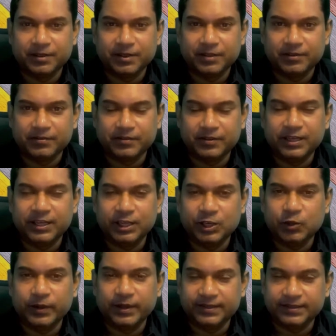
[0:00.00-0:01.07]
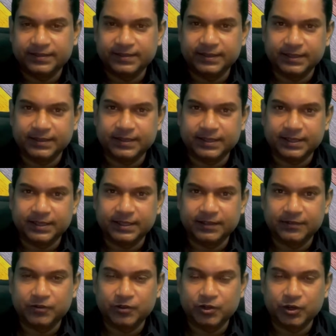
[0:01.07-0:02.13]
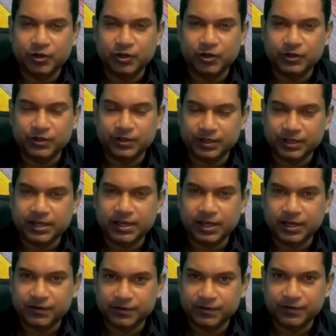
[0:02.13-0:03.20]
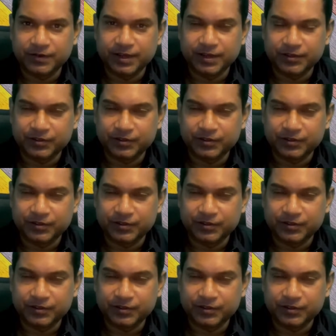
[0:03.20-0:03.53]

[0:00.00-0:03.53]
feeling quite sick if you're not kind of aware.